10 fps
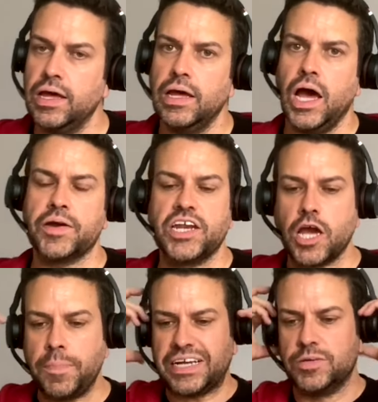I'm going to go
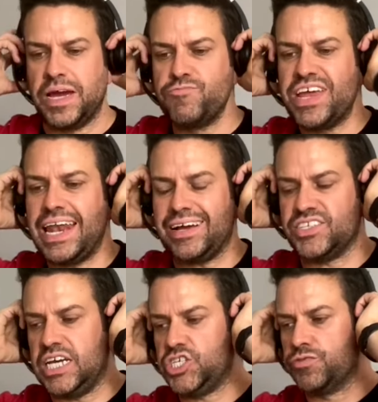back to my
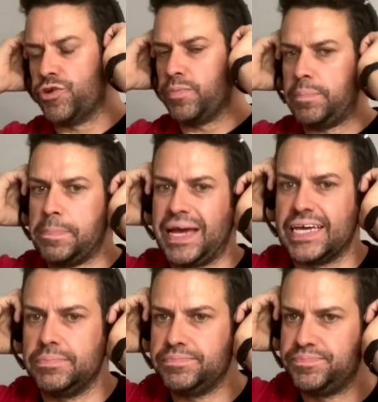relaxation room. I'll be back
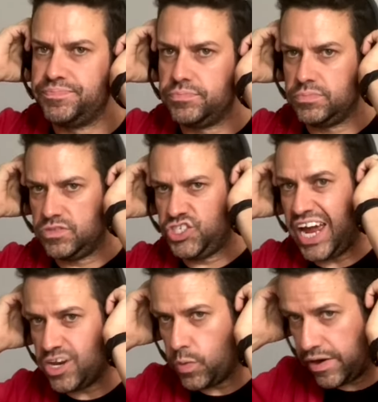in
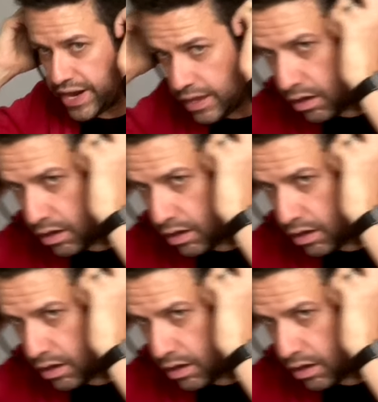January.